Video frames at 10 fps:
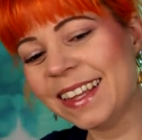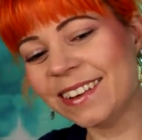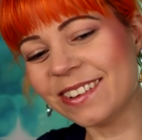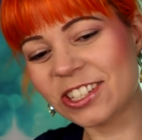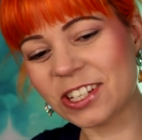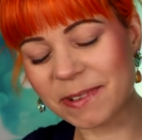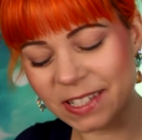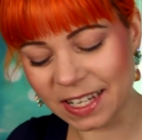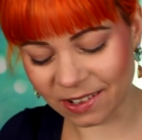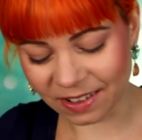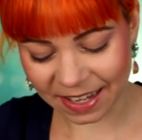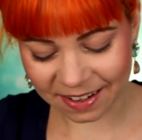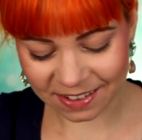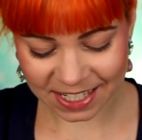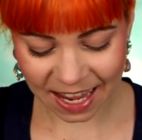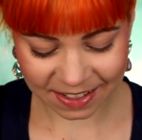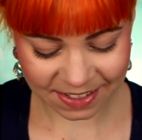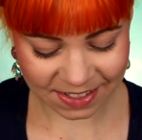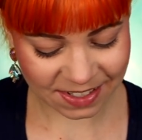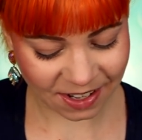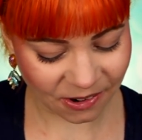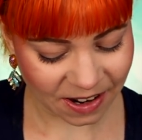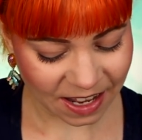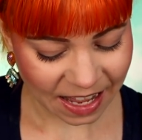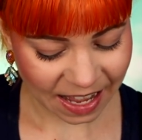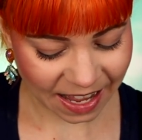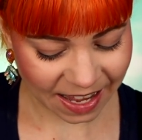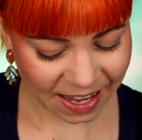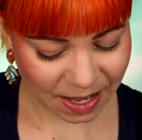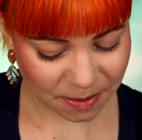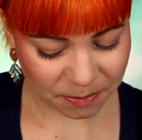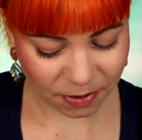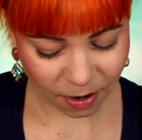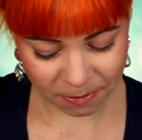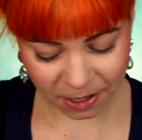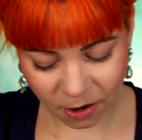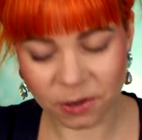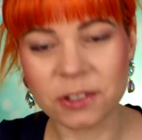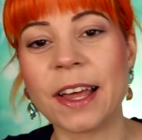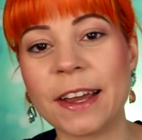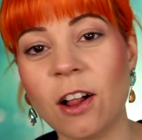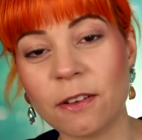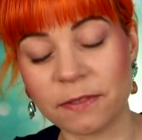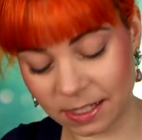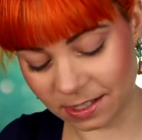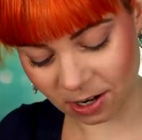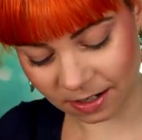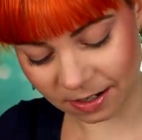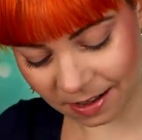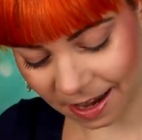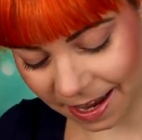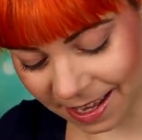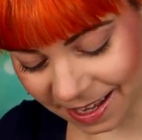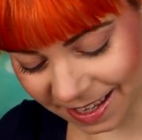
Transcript: The only shimmers I don't like are satins, so I am probably going to like all of these, not gonna lie.